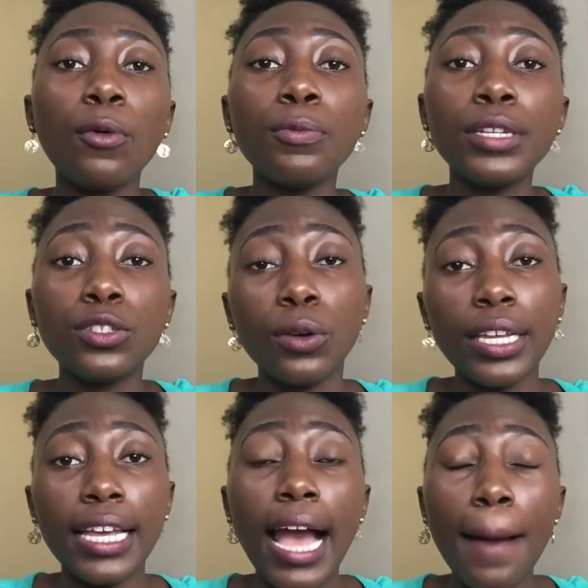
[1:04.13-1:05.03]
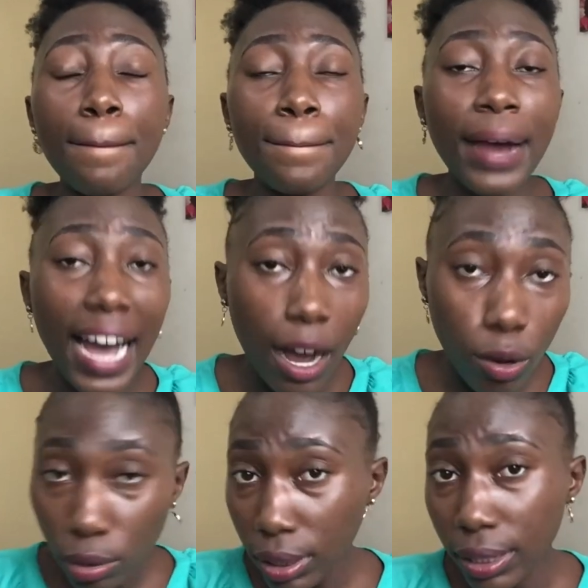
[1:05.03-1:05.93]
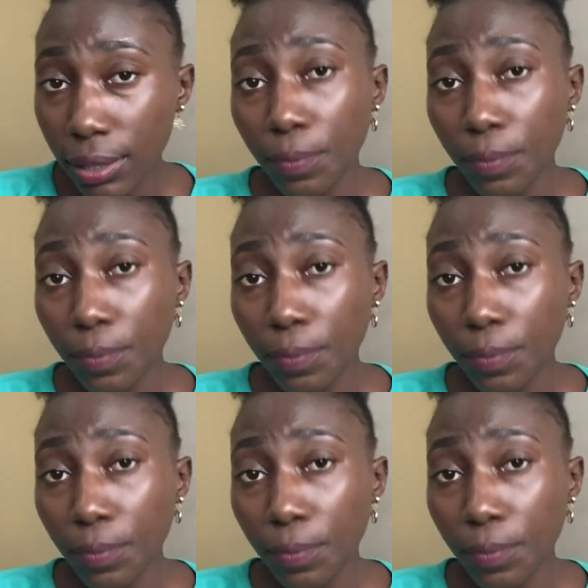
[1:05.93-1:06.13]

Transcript: I will be talking about